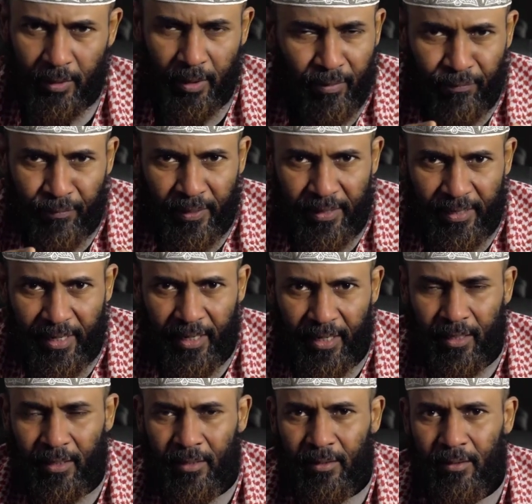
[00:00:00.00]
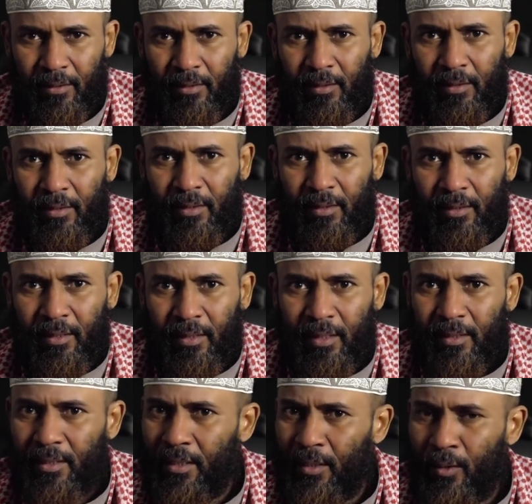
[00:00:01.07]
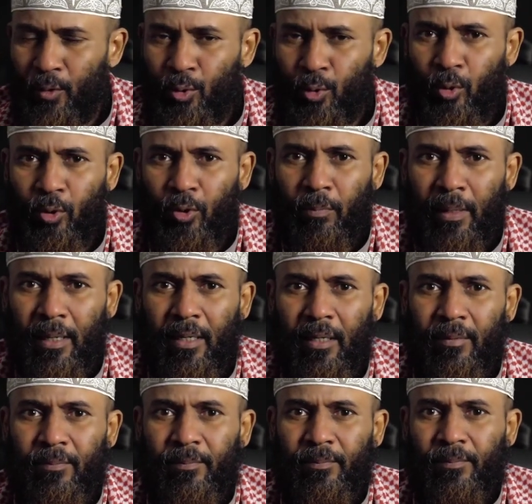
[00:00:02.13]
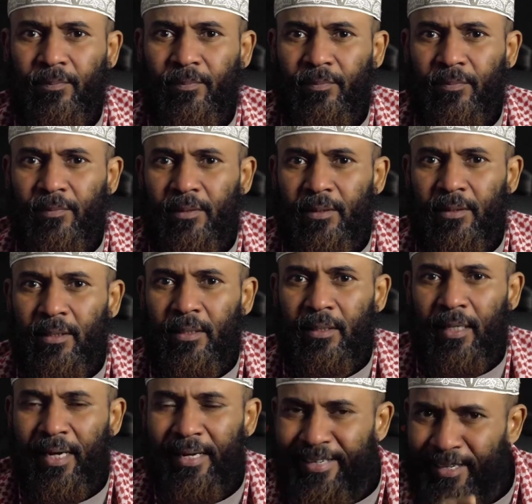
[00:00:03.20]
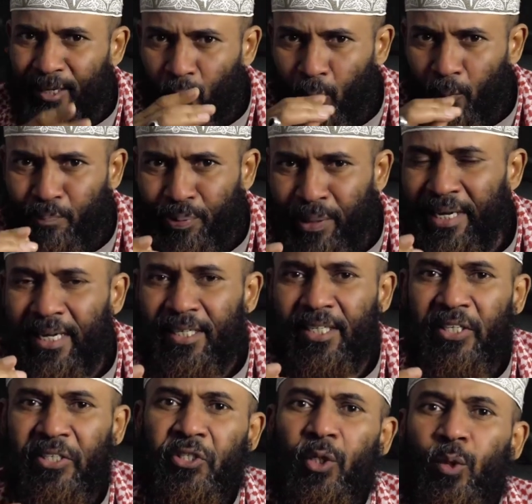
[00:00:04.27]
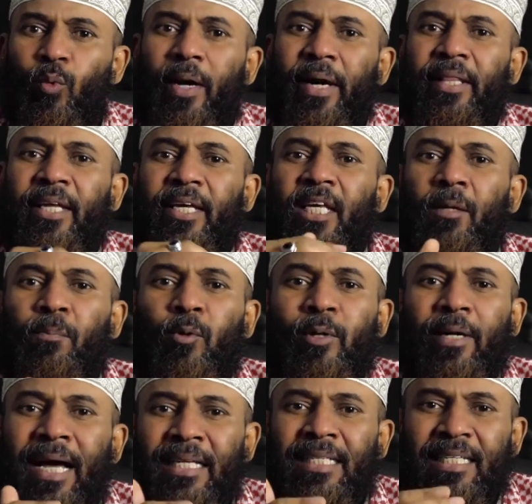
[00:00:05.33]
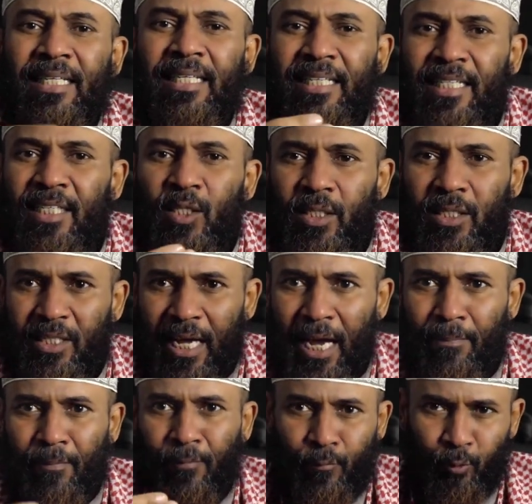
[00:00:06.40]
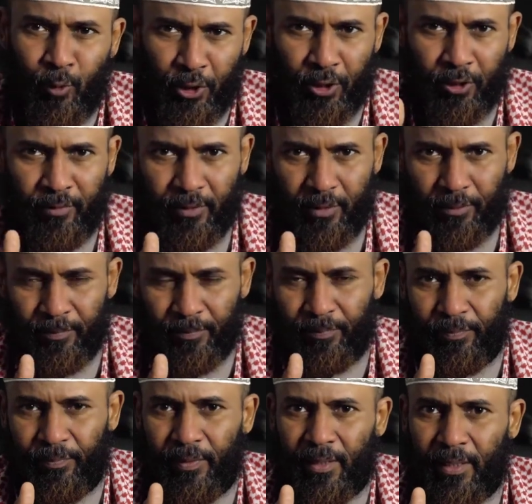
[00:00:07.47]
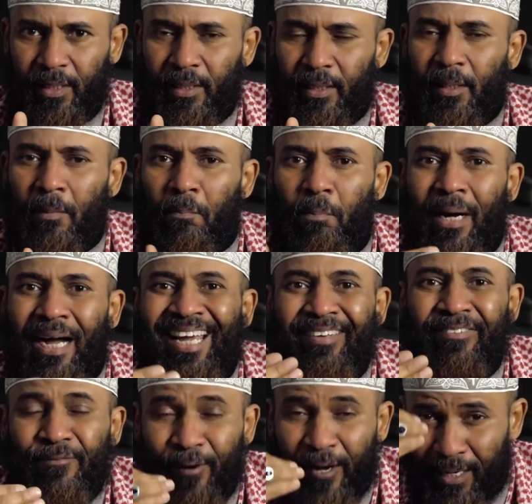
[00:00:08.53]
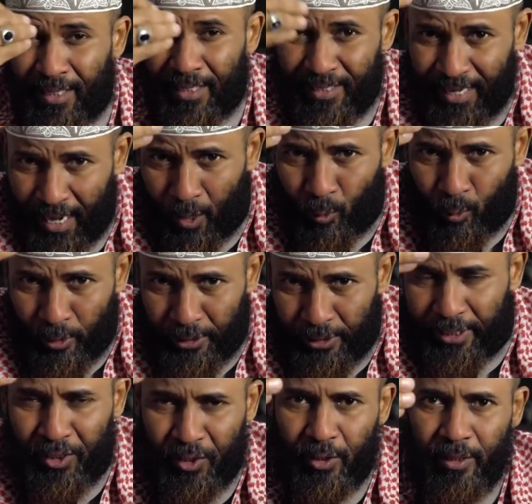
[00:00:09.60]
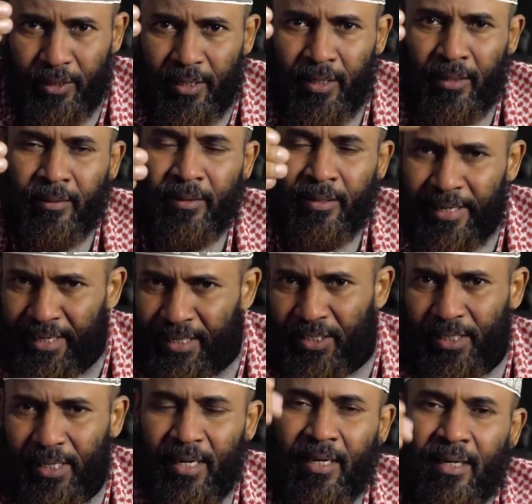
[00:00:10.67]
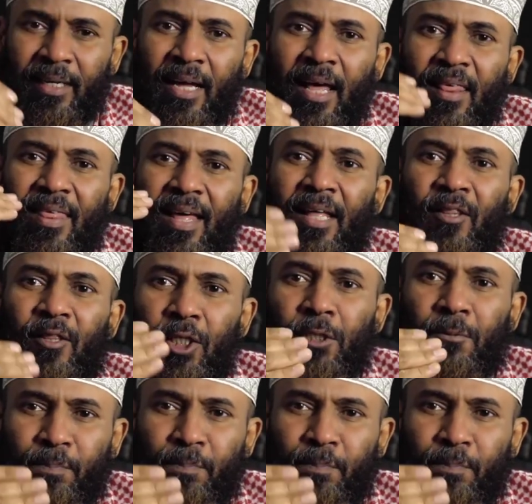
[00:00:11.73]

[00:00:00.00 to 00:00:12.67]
every day? I say, I read Surah Al-Baqarah. I did not pay attention why they keep on asking these type of questions. But I find out later, later that these